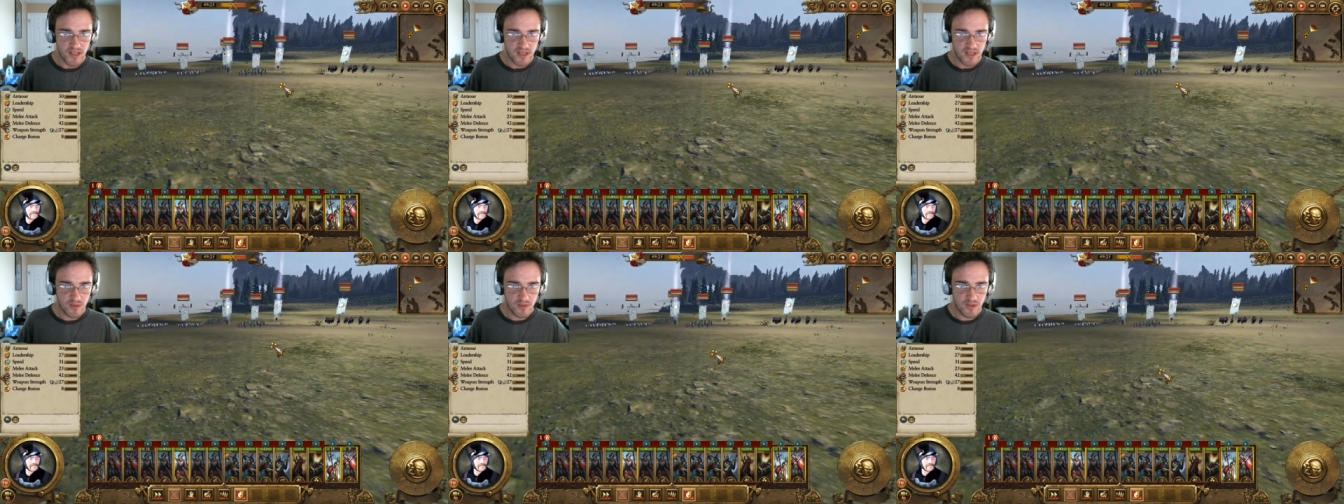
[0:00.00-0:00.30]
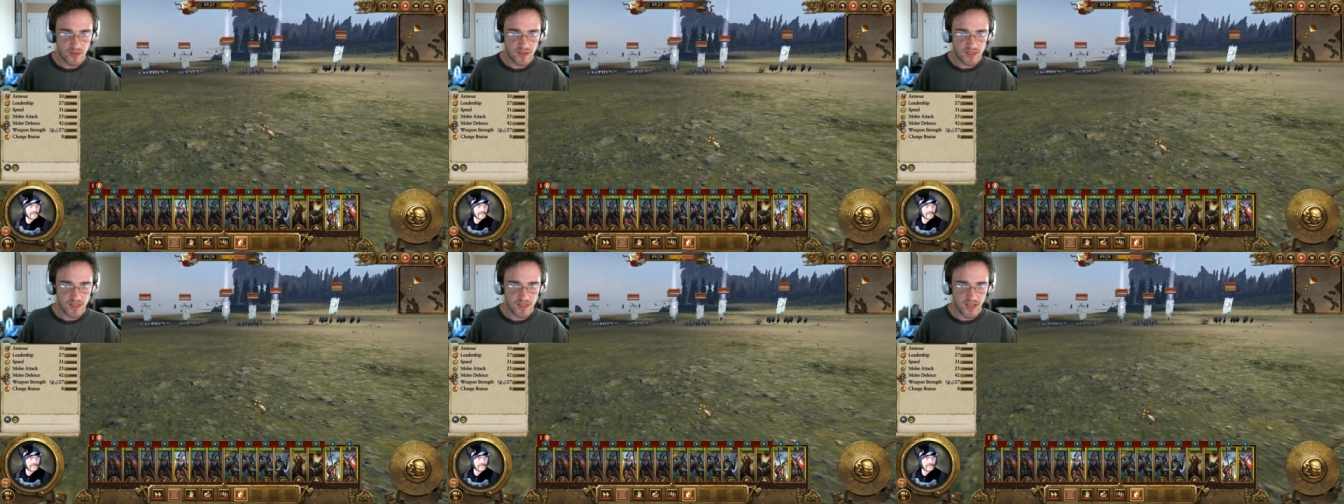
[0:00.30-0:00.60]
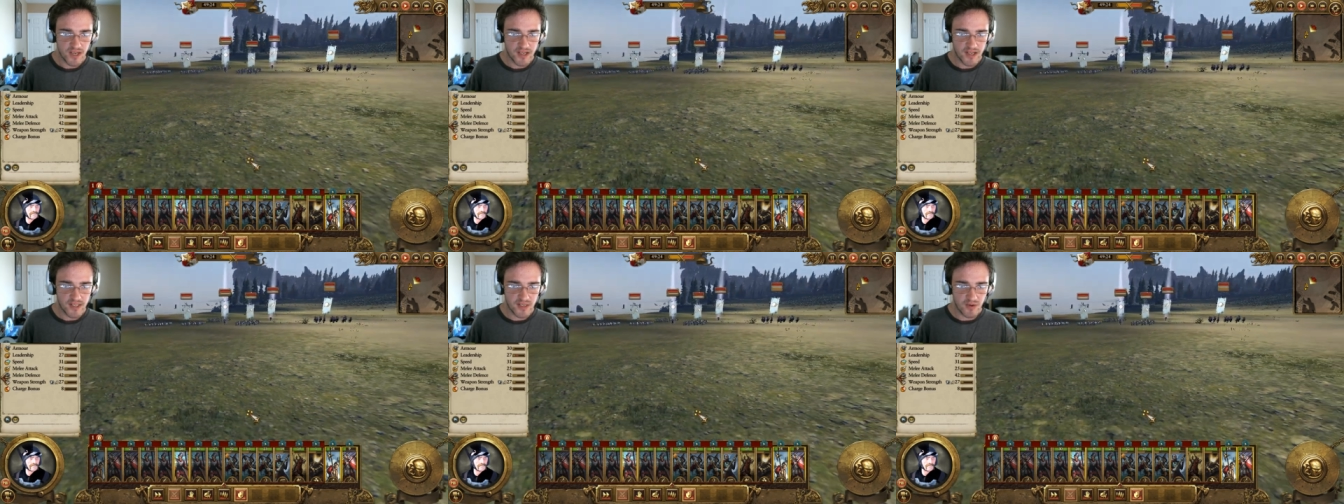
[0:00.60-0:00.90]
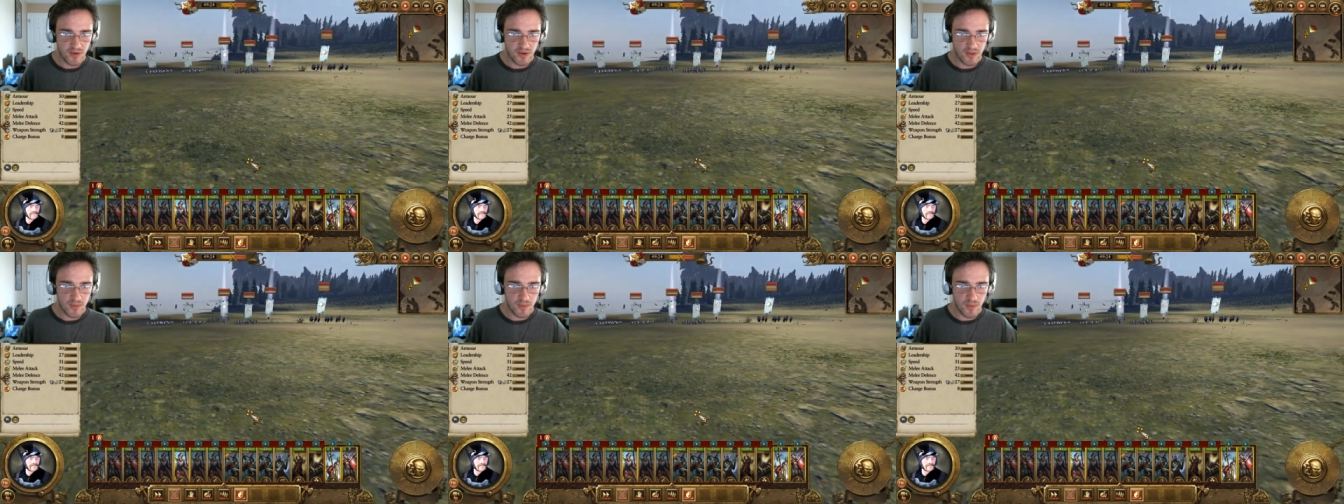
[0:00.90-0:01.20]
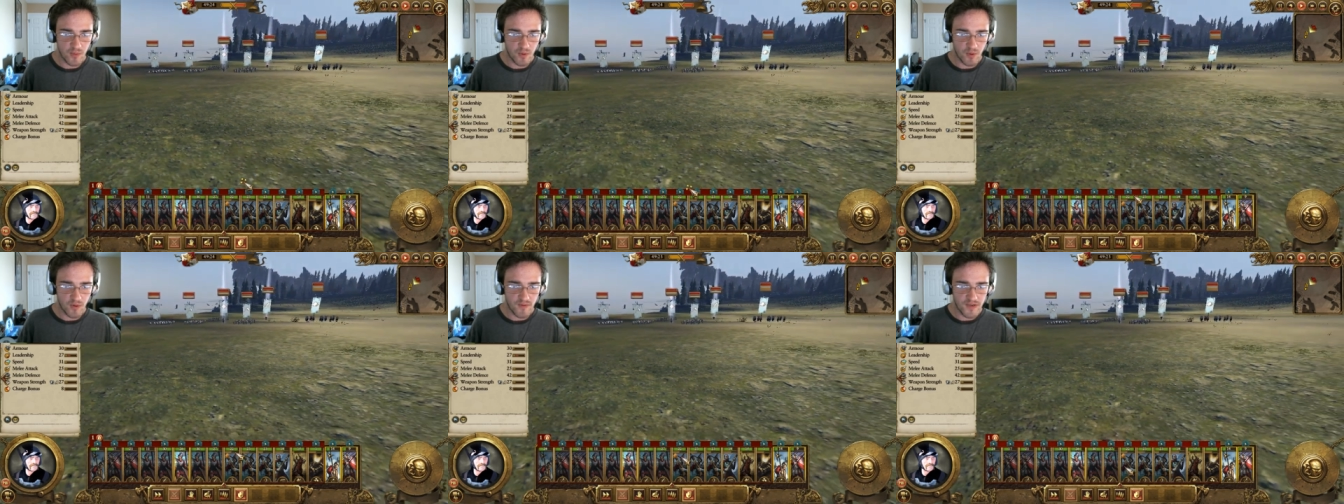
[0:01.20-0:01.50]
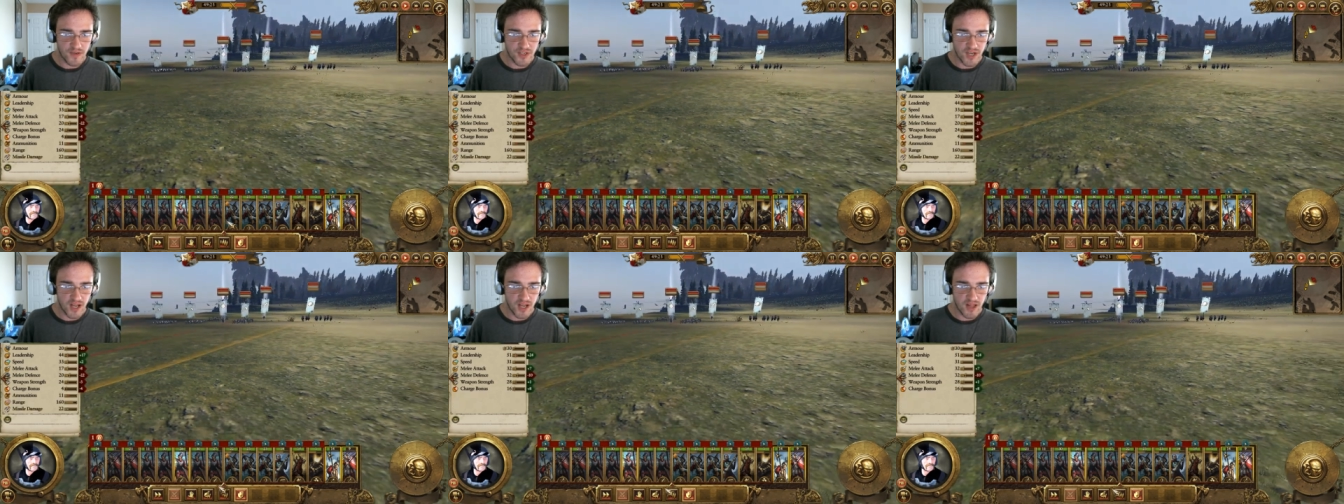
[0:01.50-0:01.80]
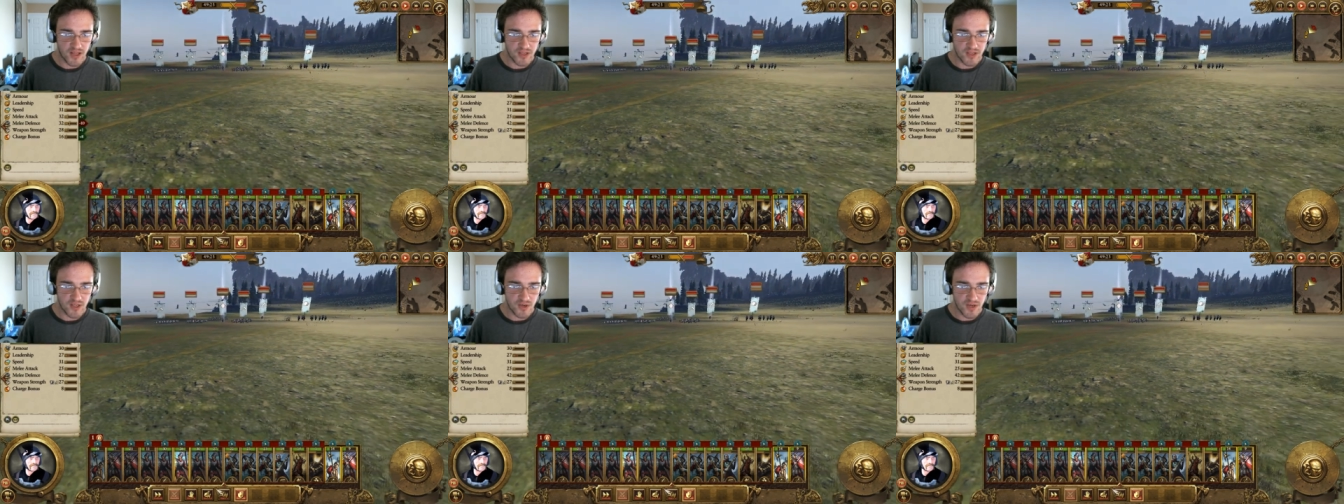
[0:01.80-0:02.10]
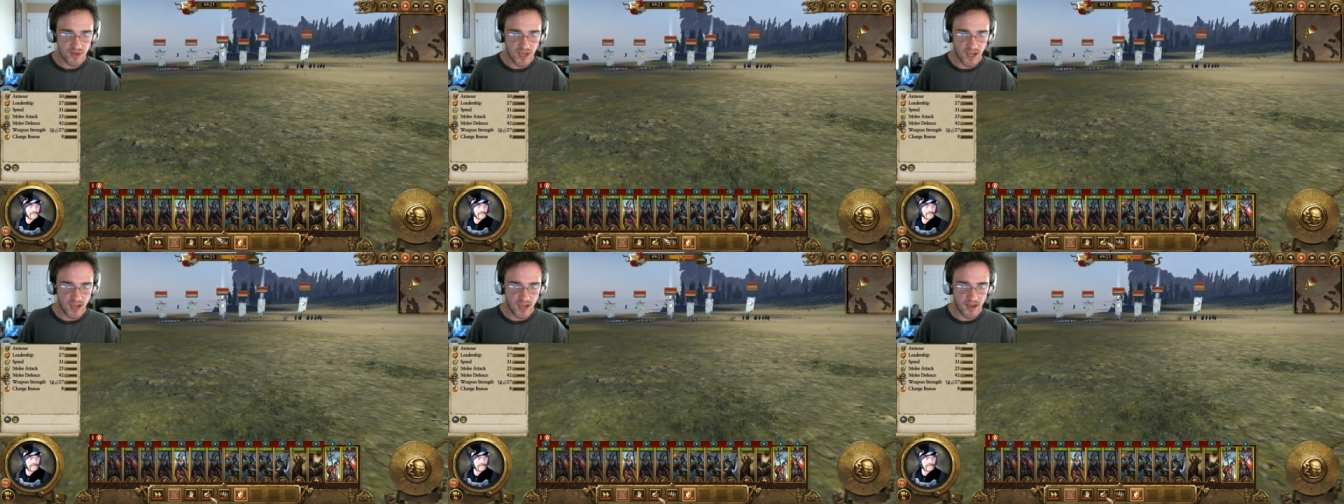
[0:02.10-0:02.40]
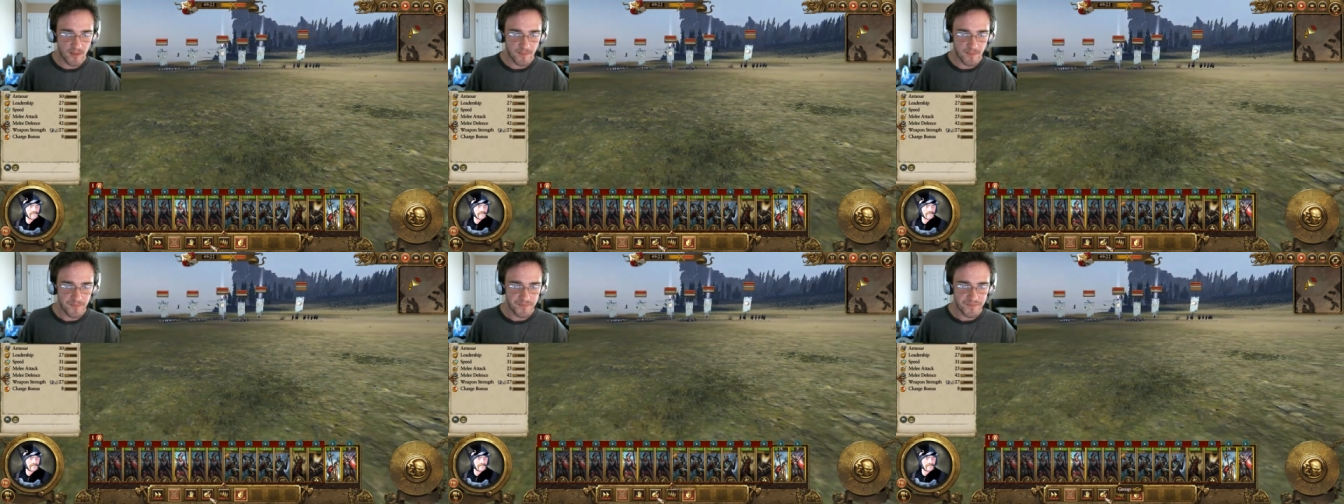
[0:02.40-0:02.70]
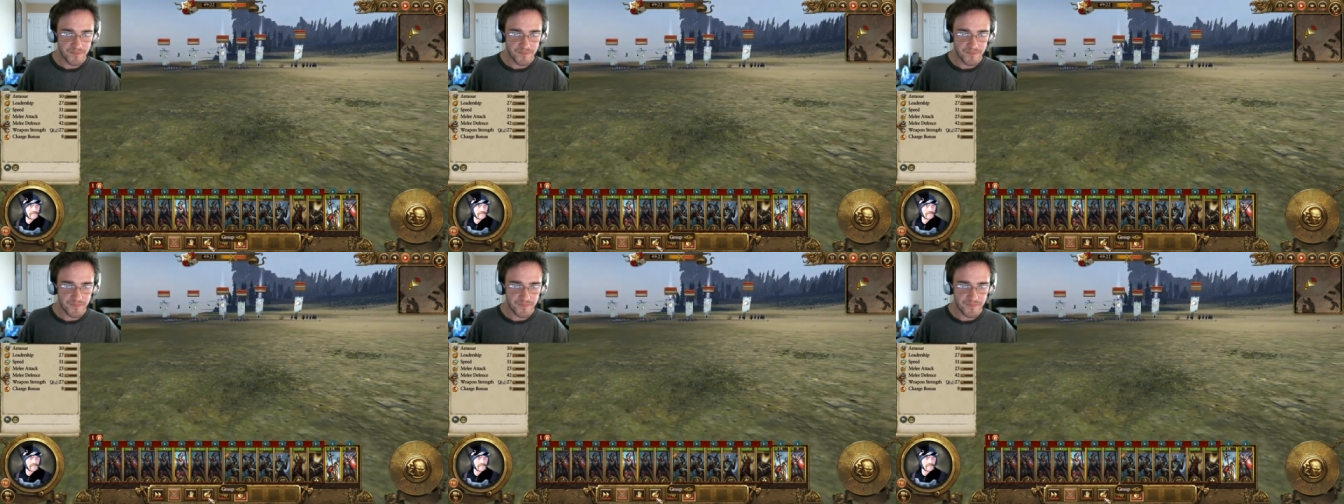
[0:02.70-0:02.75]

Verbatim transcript: This one looks like it's going to be more of a challenge. Okay.